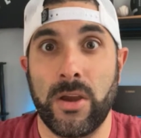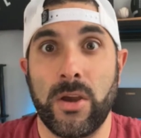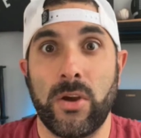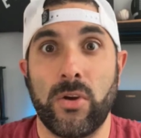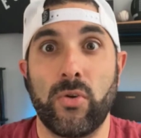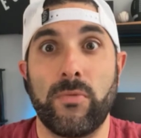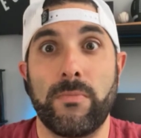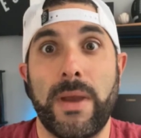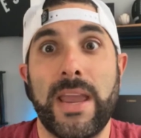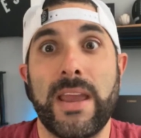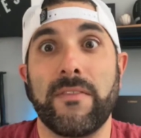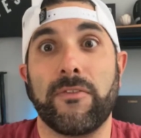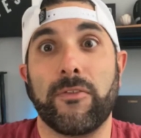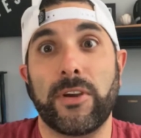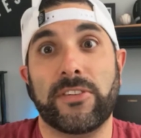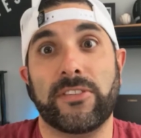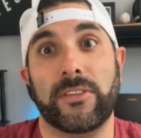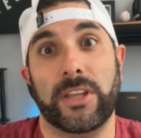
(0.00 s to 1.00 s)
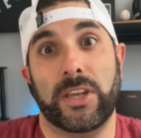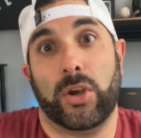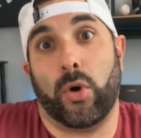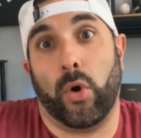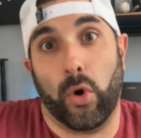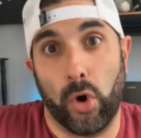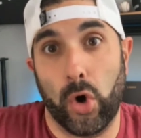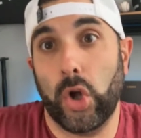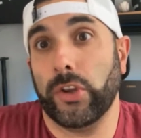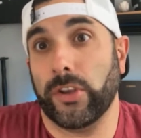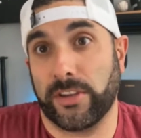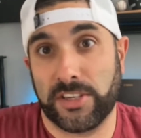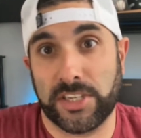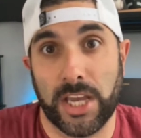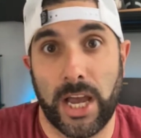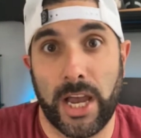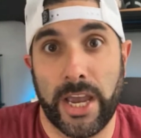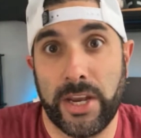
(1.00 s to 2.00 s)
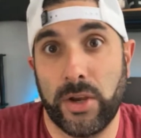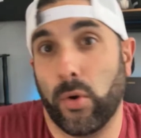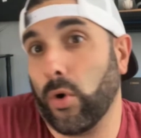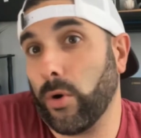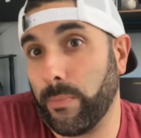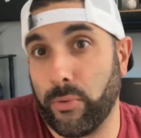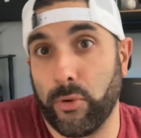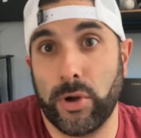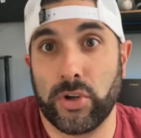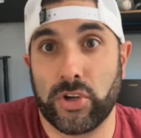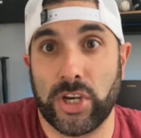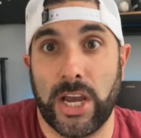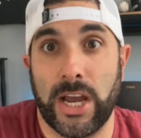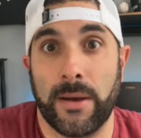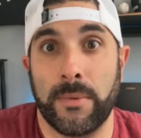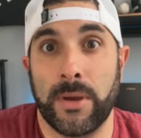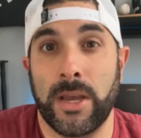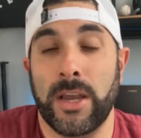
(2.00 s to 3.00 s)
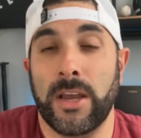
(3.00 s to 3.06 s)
who may have recently called a sign or print shop